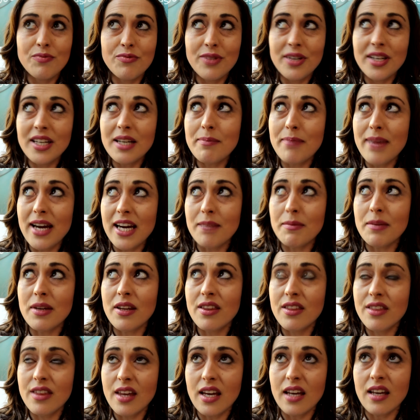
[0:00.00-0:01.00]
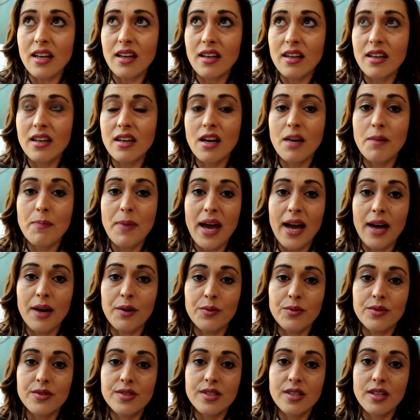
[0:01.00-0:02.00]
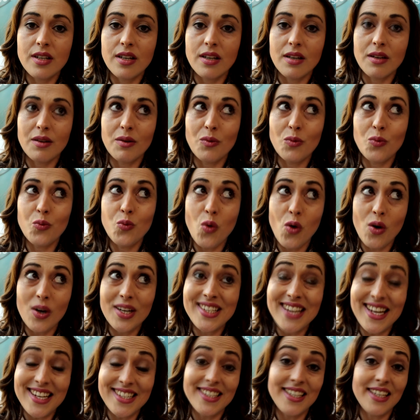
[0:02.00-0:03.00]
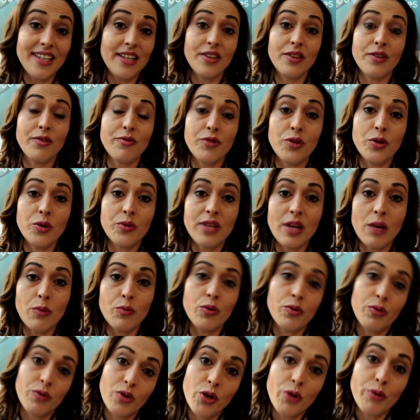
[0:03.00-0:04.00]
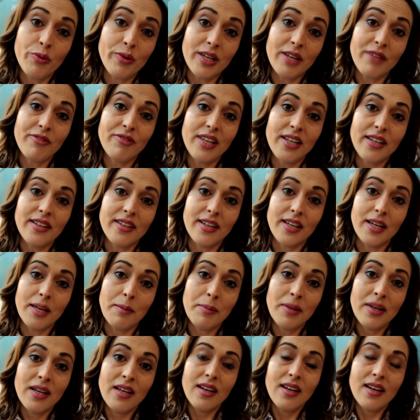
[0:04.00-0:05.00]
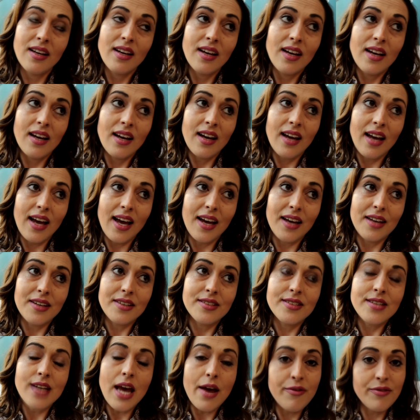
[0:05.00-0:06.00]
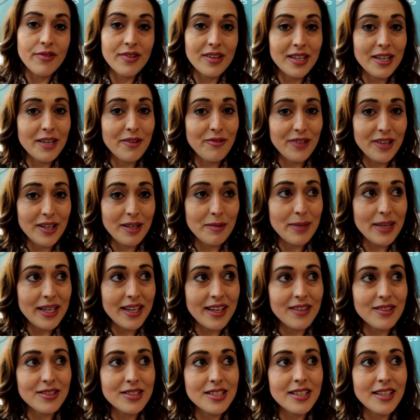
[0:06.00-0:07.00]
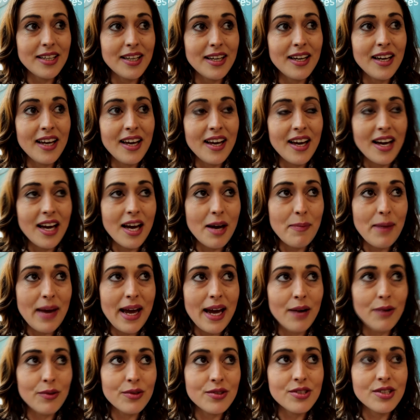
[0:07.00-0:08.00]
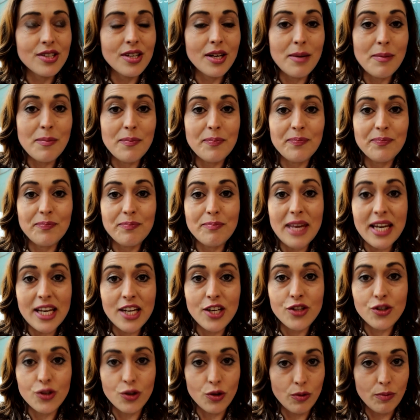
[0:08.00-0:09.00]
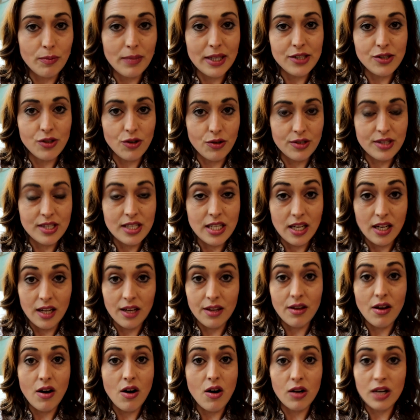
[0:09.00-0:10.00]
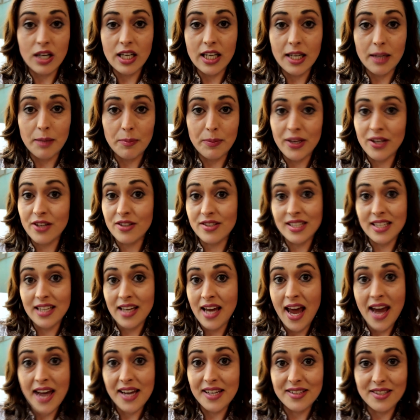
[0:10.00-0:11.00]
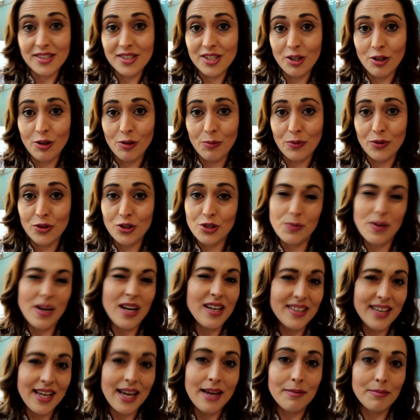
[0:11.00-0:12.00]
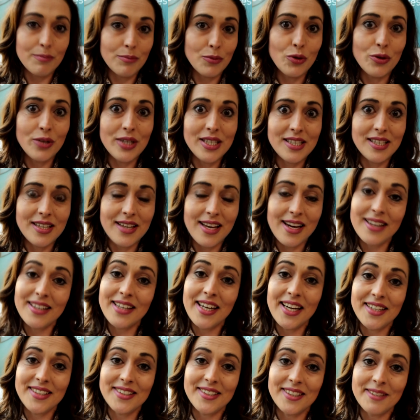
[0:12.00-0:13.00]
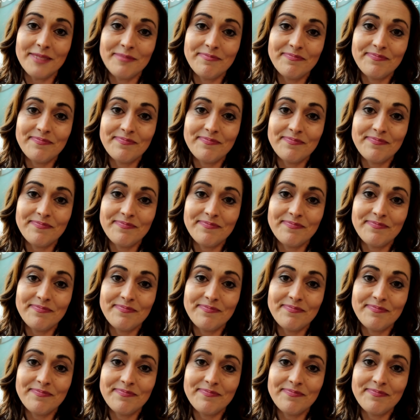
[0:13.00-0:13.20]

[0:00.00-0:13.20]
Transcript: really made me think about what is actually in the food that we're currently feeding him, and definitely feel a bit guilty about making sure my dog's teeth are clean because he hates a toothbrush, but I'll get more into that later.